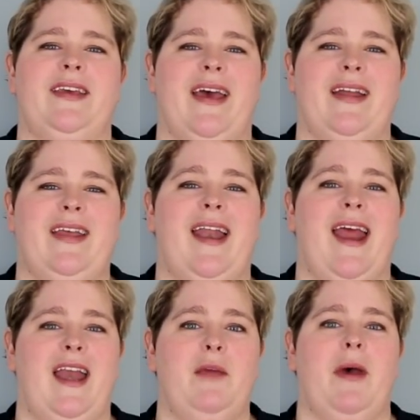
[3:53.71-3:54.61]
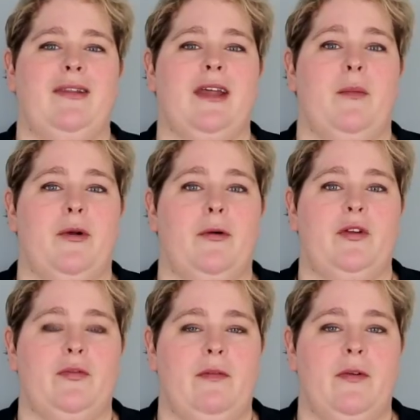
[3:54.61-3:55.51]
get an 80-pound Labrador
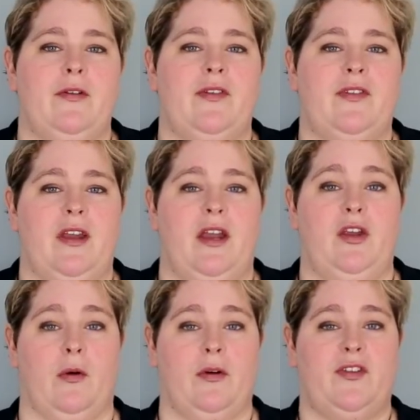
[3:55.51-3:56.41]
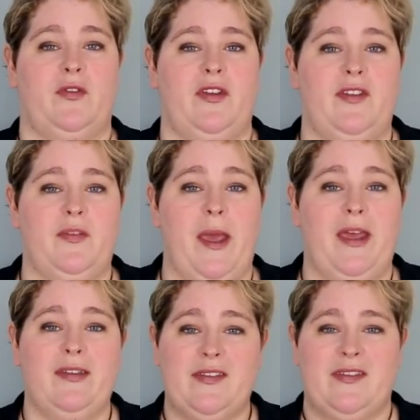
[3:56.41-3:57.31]
Retriever to sit in your seat
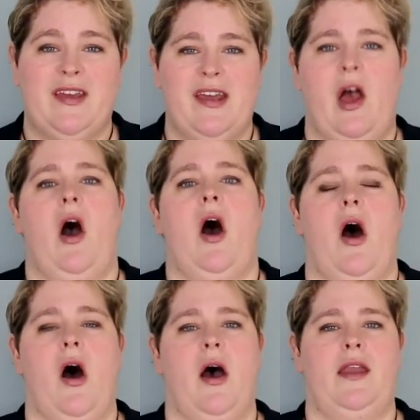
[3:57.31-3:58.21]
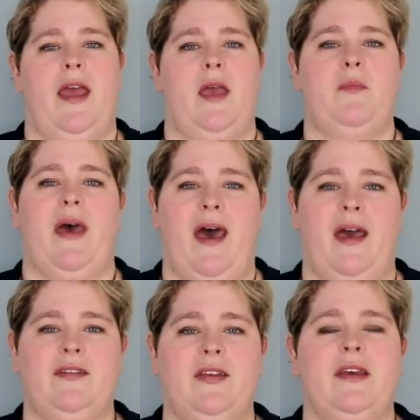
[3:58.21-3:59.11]
space on a packed